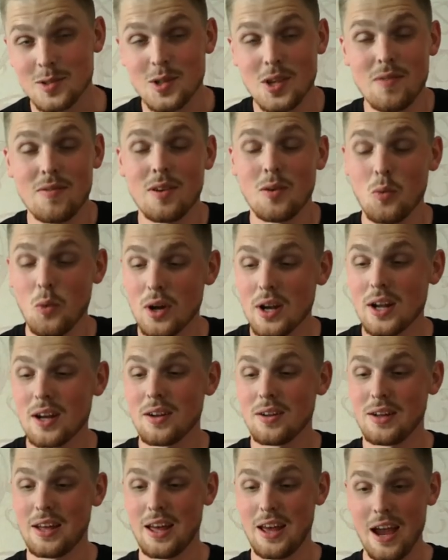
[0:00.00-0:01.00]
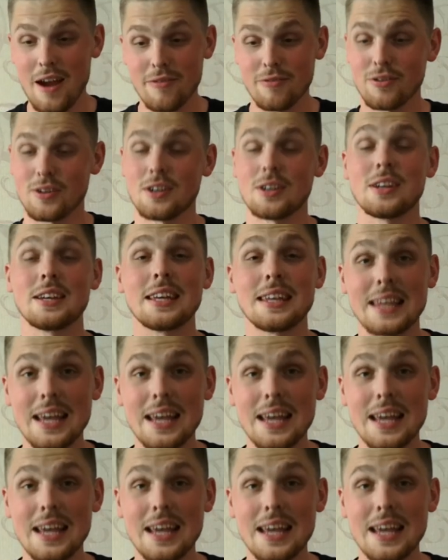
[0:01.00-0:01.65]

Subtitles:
So if you wanna ever